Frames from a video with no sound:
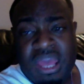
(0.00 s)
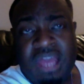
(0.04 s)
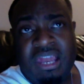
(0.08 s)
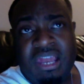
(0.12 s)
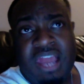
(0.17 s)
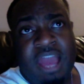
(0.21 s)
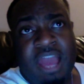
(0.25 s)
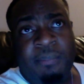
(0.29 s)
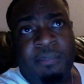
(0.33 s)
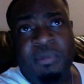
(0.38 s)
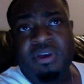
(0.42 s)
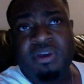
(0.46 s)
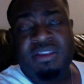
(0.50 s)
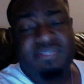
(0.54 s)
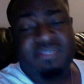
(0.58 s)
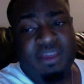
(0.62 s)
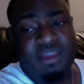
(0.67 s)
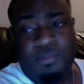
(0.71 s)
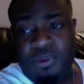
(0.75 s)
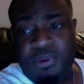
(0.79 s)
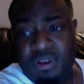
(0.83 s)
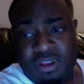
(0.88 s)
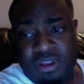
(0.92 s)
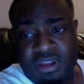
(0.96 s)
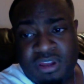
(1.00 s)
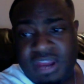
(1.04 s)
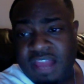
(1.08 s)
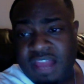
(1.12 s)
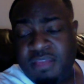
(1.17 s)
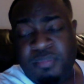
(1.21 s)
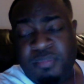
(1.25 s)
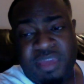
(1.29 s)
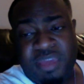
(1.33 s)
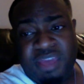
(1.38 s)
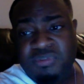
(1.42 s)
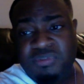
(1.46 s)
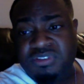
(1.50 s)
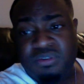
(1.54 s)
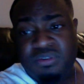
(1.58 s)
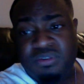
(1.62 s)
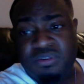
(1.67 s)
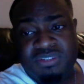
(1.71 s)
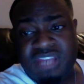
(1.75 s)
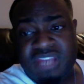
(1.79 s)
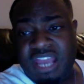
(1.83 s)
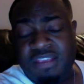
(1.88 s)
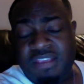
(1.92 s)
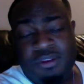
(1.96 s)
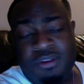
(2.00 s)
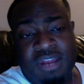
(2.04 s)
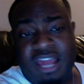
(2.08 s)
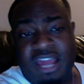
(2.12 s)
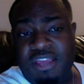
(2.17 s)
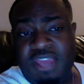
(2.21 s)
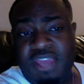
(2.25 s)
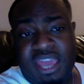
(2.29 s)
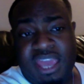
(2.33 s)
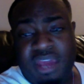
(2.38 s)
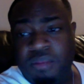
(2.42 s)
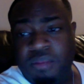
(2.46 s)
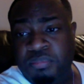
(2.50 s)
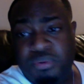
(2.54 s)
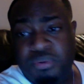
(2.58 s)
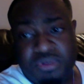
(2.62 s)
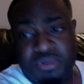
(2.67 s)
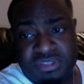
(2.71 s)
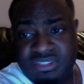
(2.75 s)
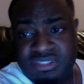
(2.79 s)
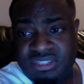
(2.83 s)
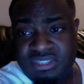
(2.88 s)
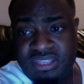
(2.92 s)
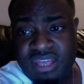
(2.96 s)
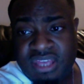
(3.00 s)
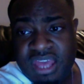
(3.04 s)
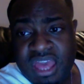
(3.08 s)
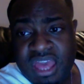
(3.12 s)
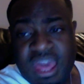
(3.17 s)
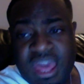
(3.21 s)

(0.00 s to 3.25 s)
Like because that would have looked like your pants so tight, you like you had a pussy.